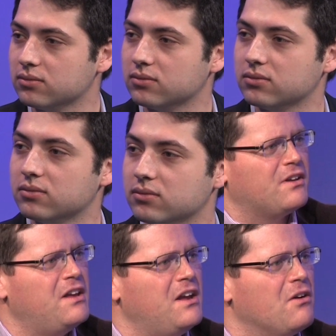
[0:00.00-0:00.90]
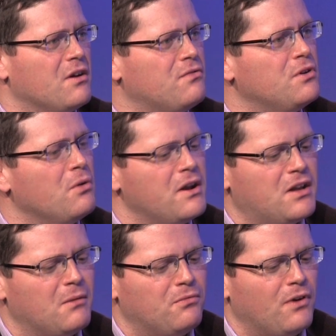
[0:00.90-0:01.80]
So that's a key area for your
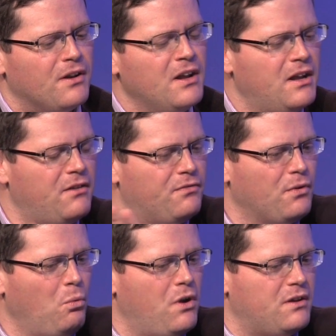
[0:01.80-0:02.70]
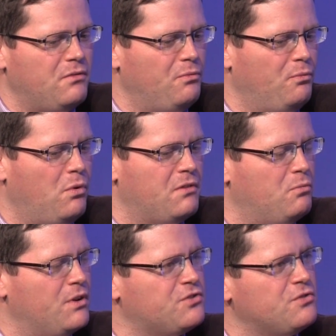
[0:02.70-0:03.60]
income fund. And for what
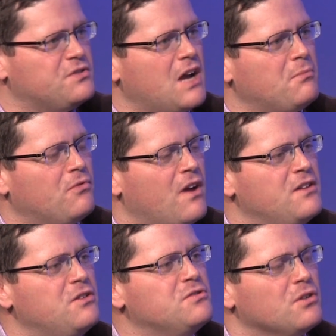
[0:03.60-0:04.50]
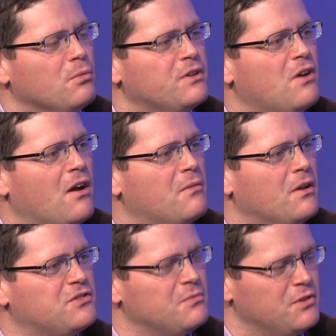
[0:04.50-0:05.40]
sort of type of end user? Are we talking
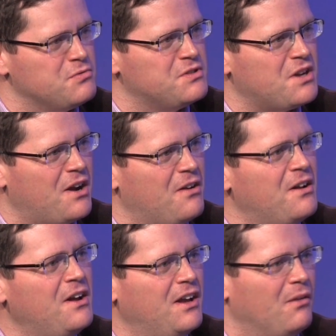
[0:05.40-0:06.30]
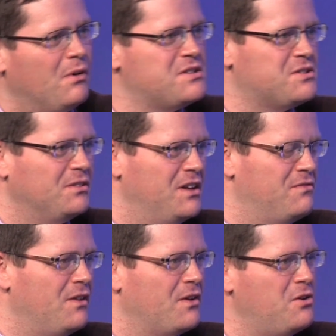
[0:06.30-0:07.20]
about someone who's retired and wants to
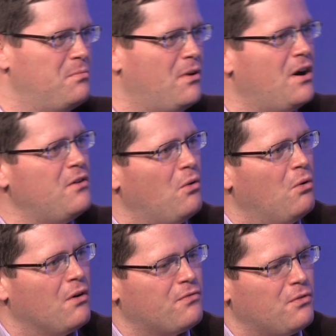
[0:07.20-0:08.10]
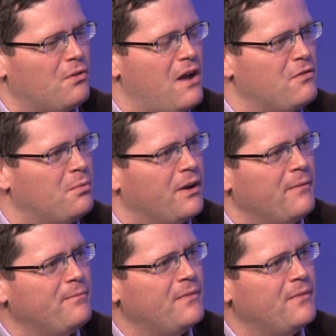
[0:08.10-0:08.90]
live on the coupon, or for everybody?